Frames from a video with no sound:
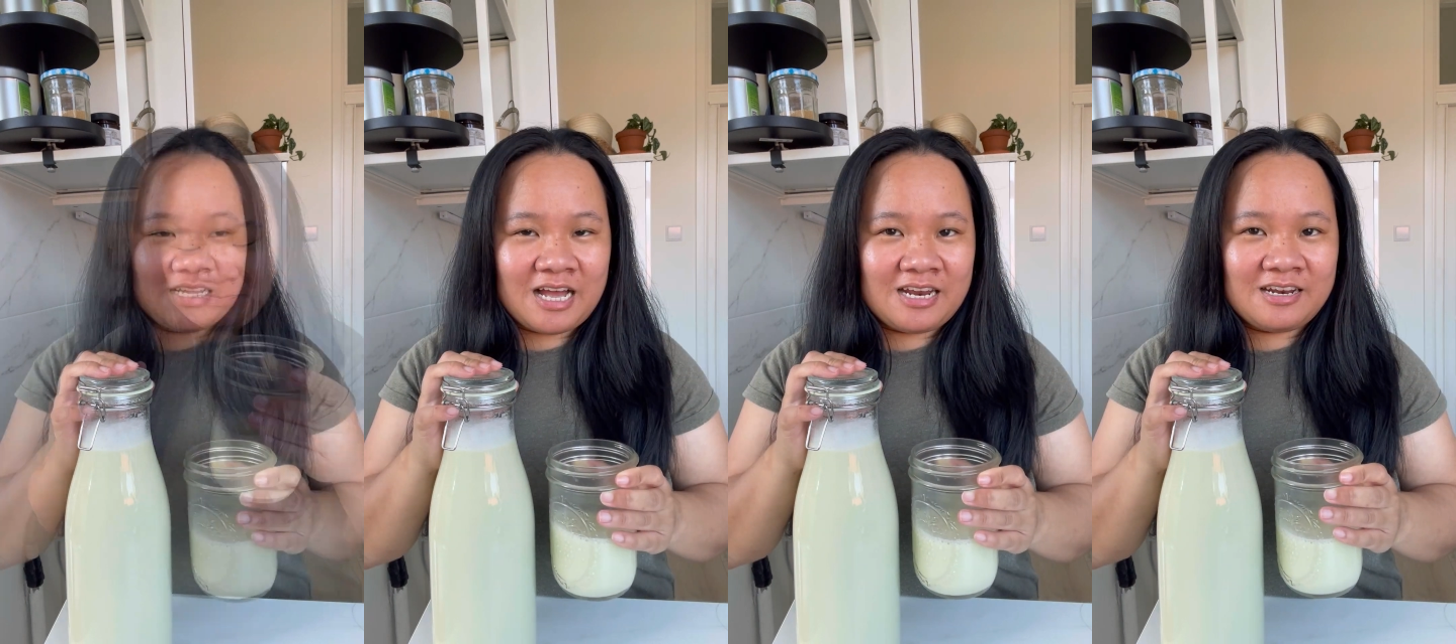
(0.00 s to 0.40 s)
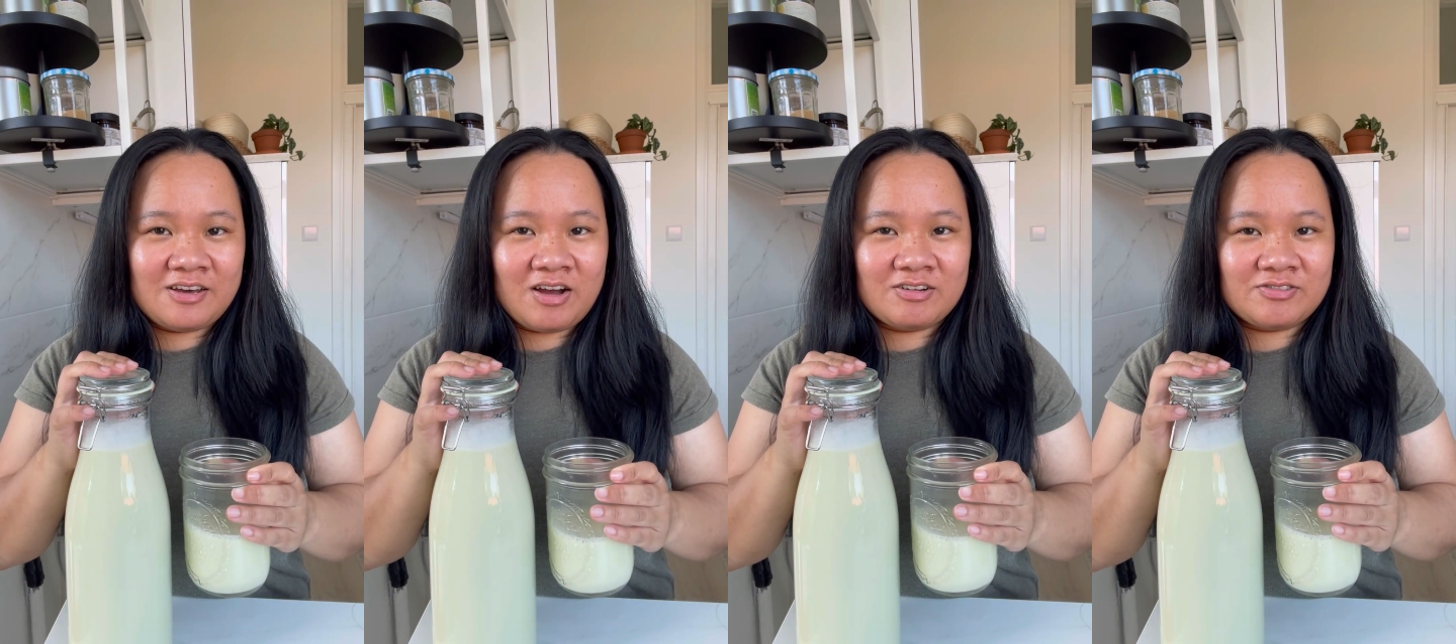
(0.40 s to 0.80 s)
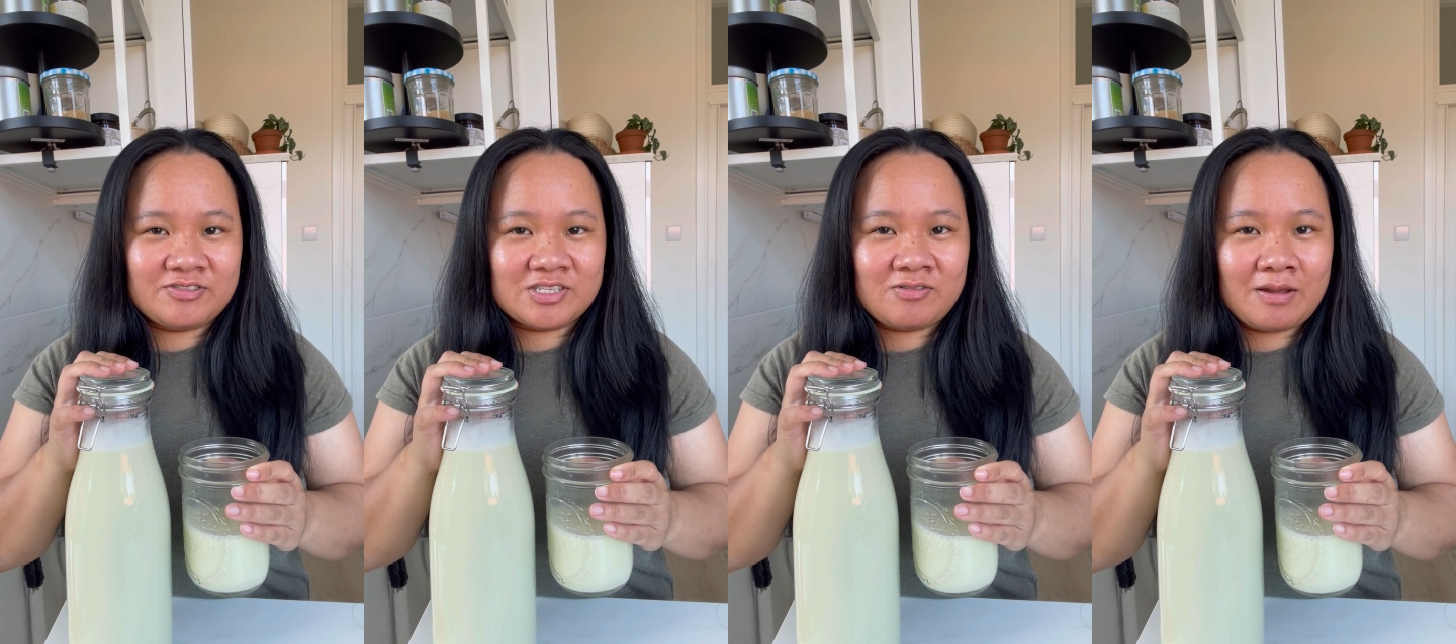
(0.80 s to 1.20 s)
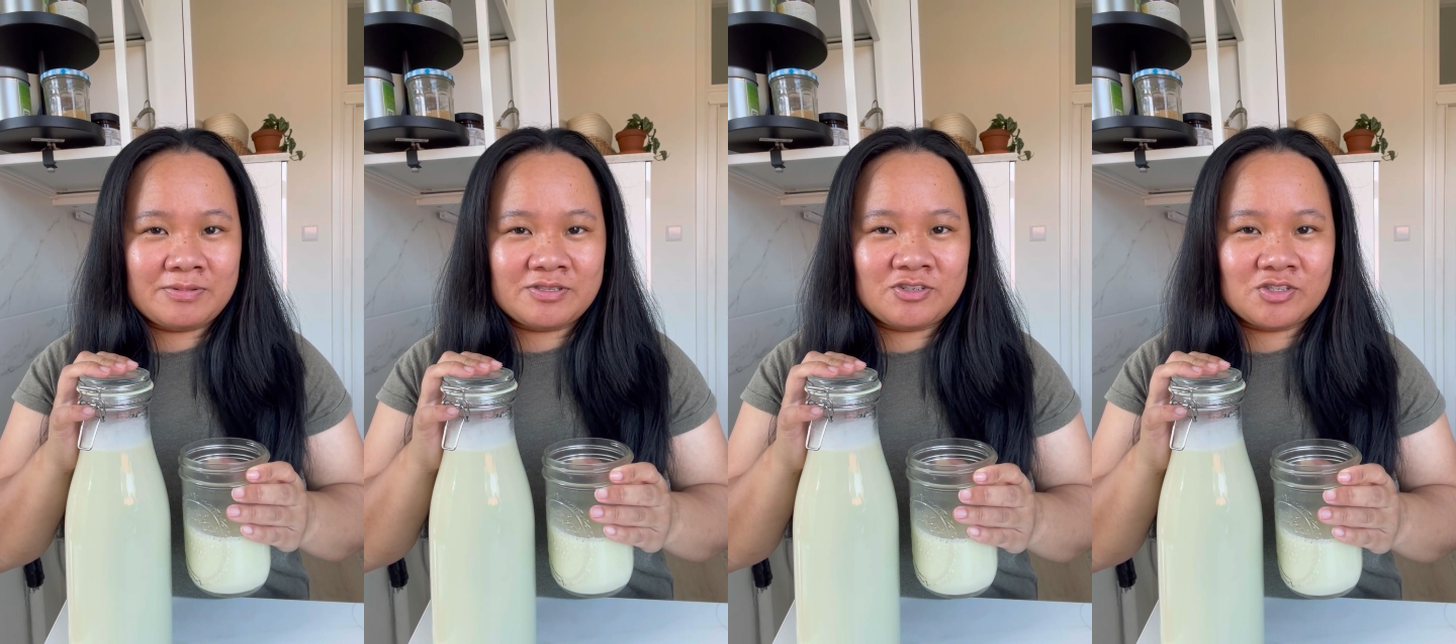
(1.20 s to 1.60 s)
I don't know how to describe it,
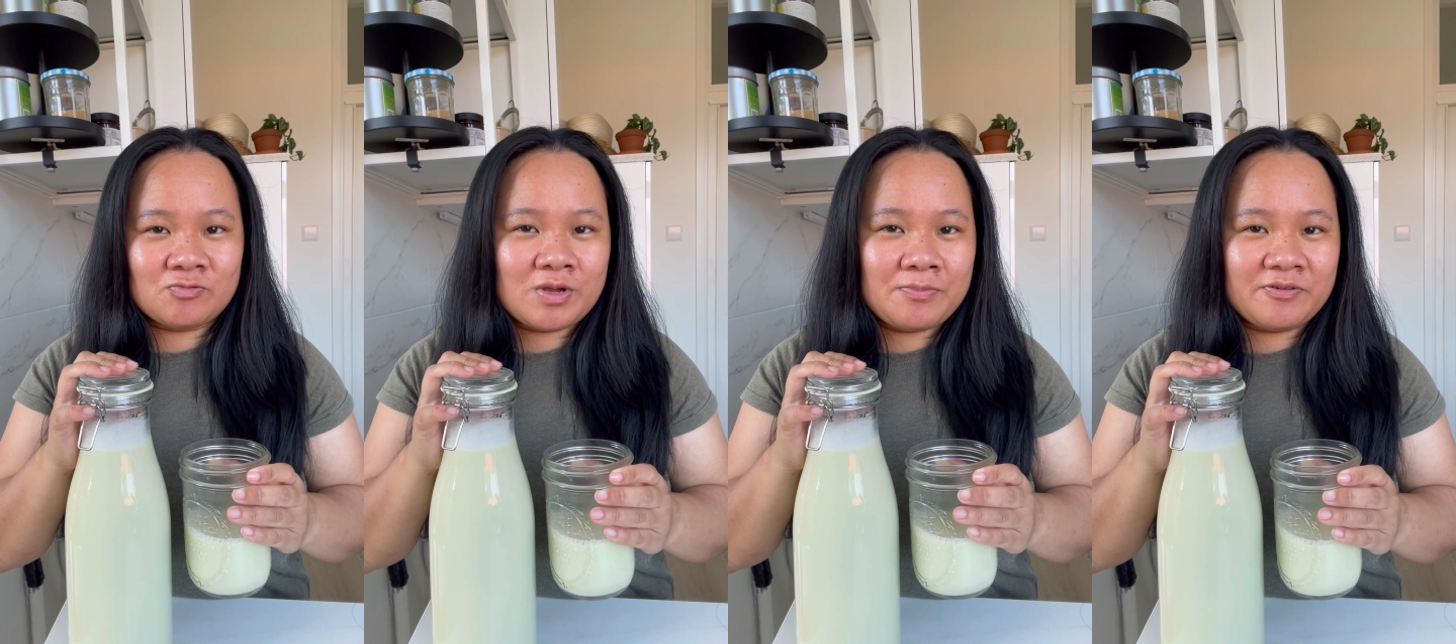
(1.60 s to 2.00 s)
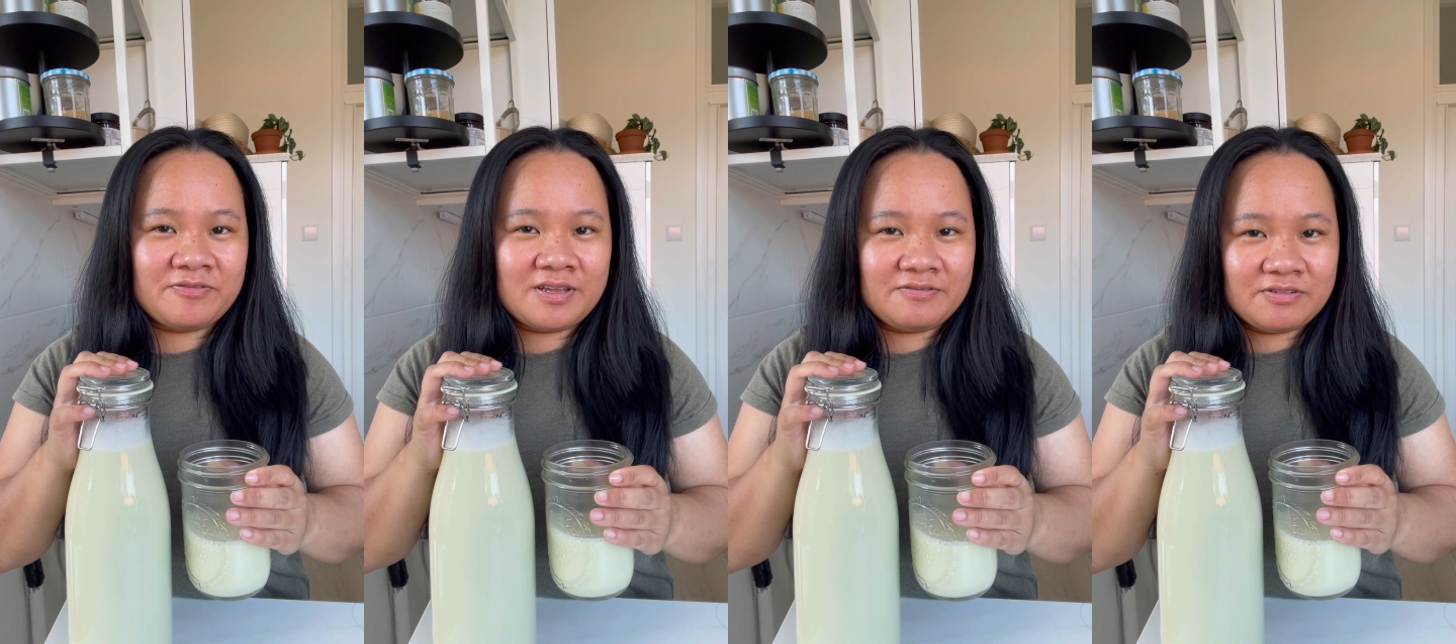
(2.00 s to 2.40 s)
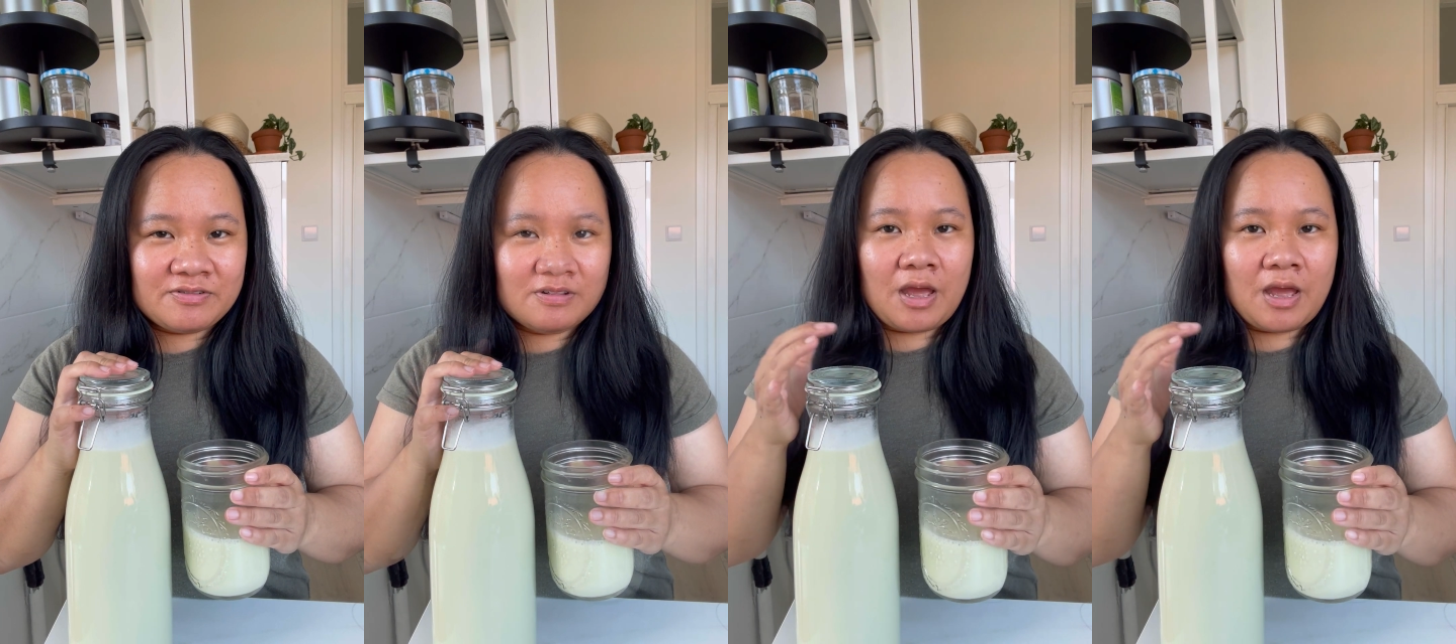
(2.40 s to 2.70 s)
it's just way more flavorful,